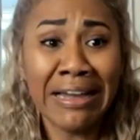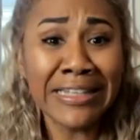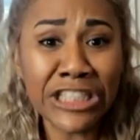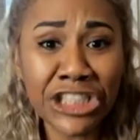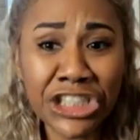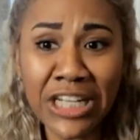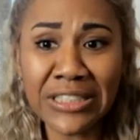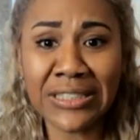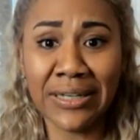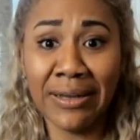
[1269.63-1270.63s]

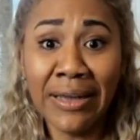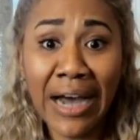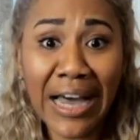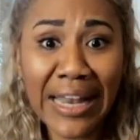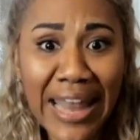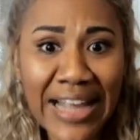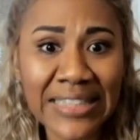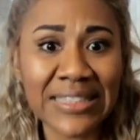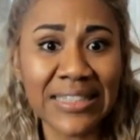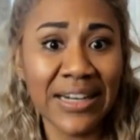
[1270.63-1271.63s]
Nashunta,
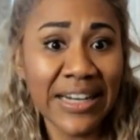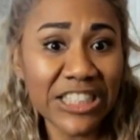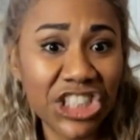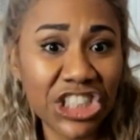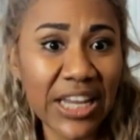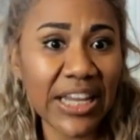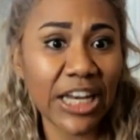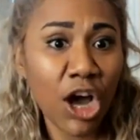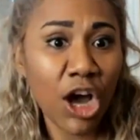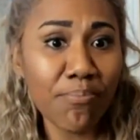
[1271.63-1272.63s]
Alexa, Jen,
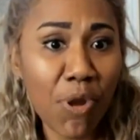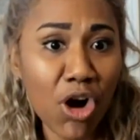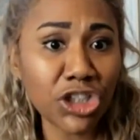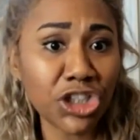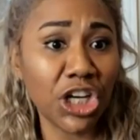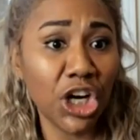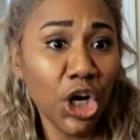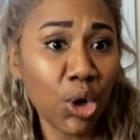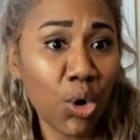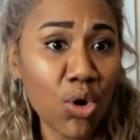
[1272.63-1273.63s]
Marsha,
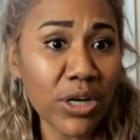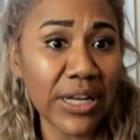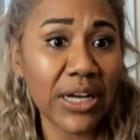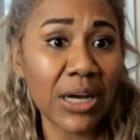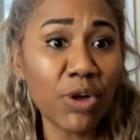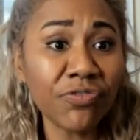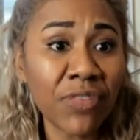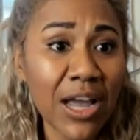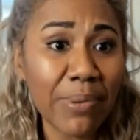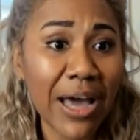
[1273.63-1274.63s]
Courtney, come on,
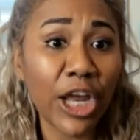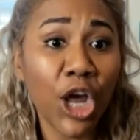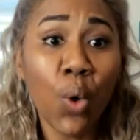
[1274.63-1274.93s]
think about it.